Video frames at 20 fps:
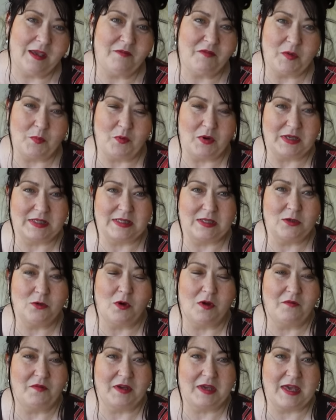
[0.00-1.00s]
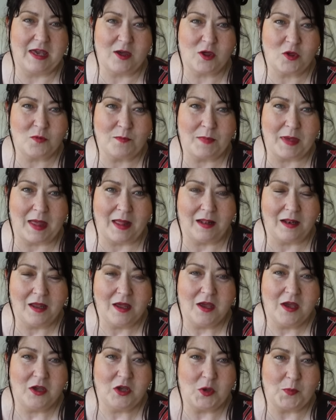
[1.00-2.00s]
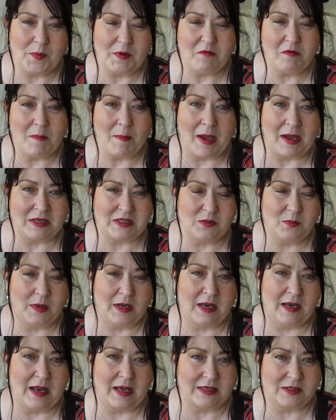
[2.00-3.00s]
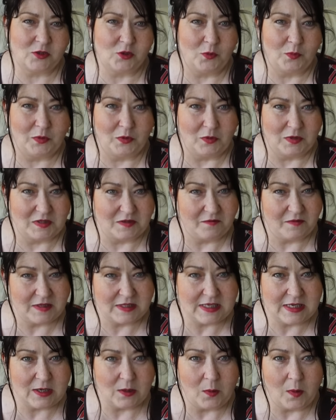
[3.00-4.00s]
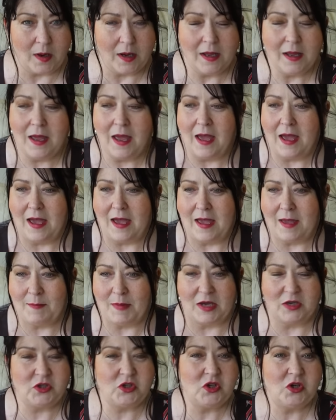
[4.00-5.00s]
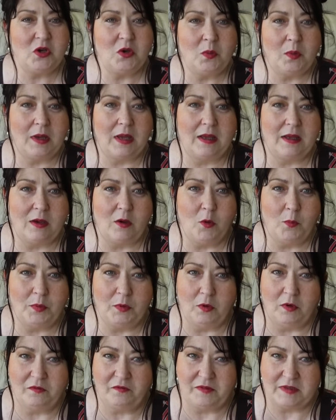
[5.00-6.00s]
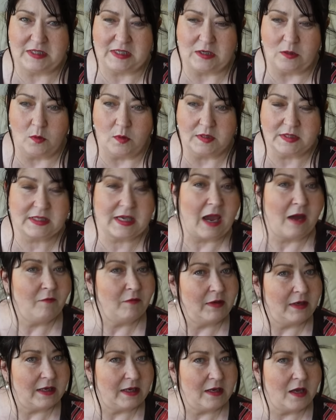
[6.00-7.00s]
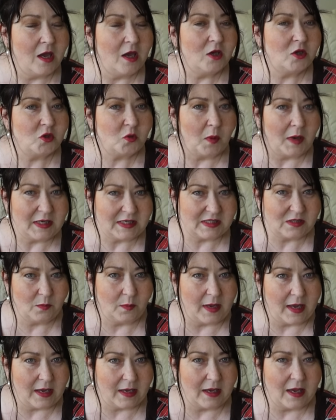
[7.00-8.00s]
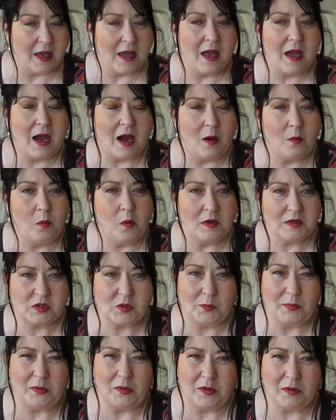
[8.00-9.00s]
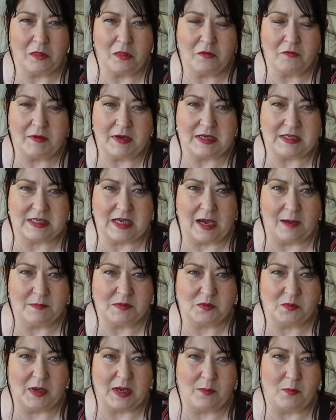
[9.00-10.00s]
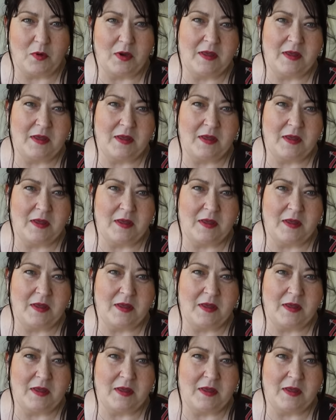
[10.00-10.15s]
if you press the notification bell, you'll be reminded when I next upload a video. Um, I do upload videos currently twice a week. I was uploading three times a week,